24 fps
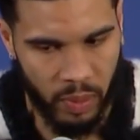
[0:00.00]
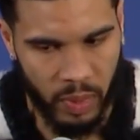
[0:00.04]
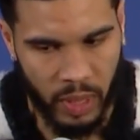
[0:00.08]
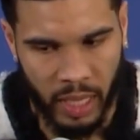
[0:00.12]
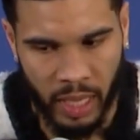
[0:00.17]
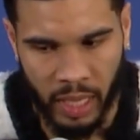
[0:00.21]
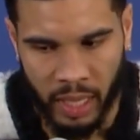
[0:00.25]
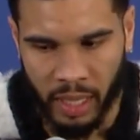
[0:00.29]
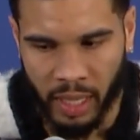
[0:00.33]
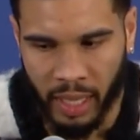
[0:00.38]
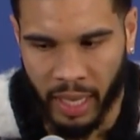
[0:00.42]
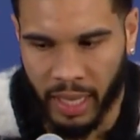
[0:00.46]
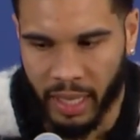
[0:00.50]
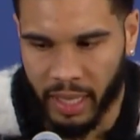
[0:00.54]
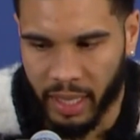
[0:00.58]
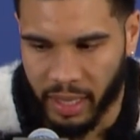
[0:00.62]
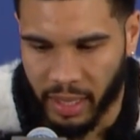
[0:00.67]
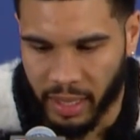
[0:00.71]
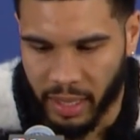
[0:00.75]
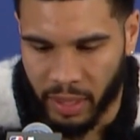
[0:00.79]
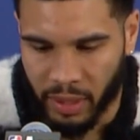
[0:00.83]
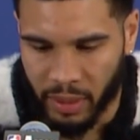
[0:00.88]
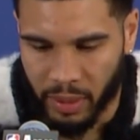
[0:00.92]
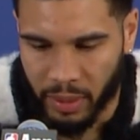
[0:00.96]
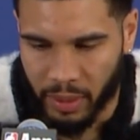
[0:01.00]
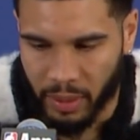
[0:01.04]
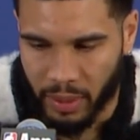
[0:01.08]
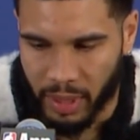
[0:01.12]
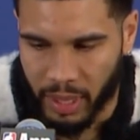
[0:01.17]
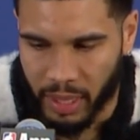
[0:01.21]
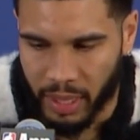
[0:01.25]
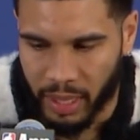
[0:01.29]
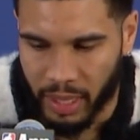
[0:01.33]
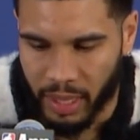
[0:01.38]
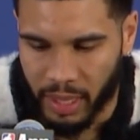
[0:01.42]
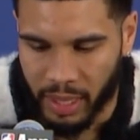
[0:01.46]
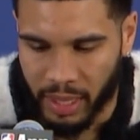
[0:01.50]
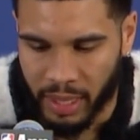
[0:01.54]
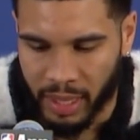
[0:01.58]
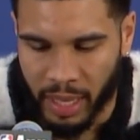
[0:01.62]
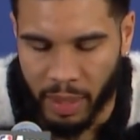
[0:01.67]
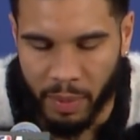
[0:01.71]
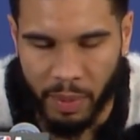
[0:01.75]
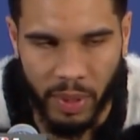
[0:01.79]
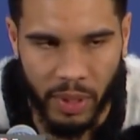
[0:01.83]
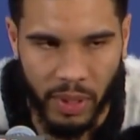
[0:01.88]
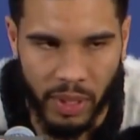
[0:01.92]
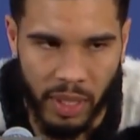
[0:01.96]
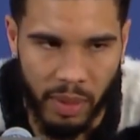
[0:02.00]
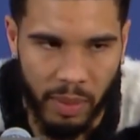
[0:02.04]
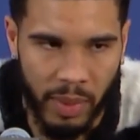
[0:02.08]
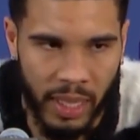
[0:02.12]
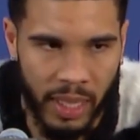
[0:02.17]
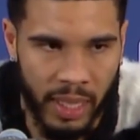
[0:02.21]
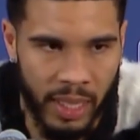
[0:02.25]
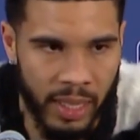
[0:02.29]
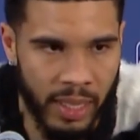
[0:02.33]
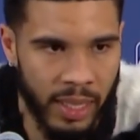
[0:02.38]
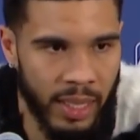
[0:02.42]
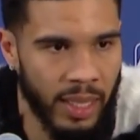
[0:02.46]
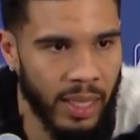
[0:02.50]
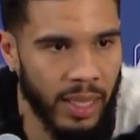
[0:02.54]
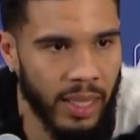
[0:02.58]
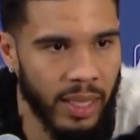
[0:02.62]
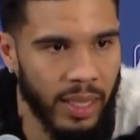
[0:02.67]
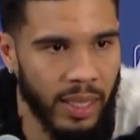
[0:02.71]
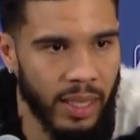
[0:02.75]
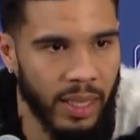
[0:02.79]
kind of like us. They don't. It's not supposed to be easy.